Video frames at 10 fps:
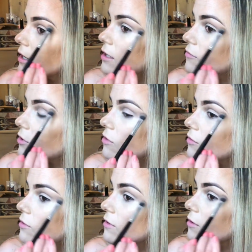of over
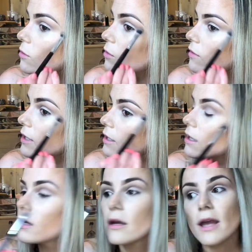the whole like,
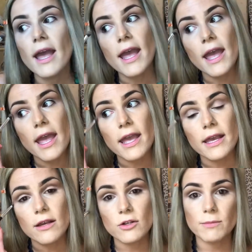hey,
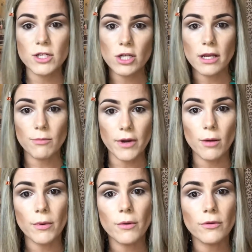here's my giant brow
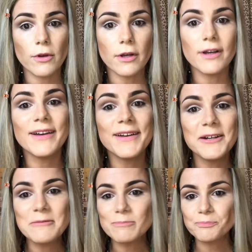bone look. All
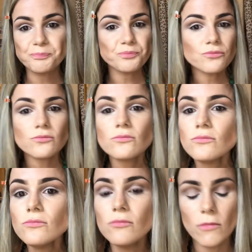
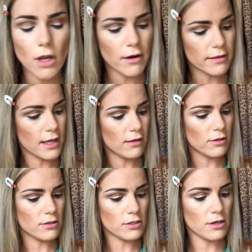right, that
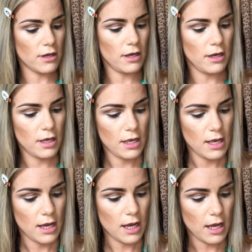looks good.
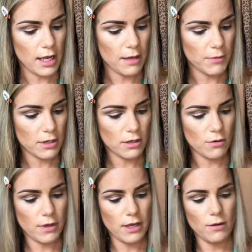I am gonna go
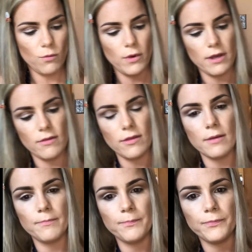in with
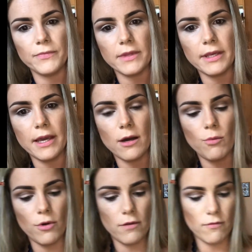
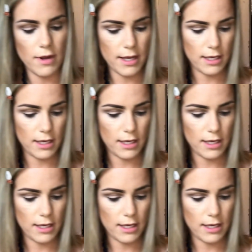Cowboy Rick,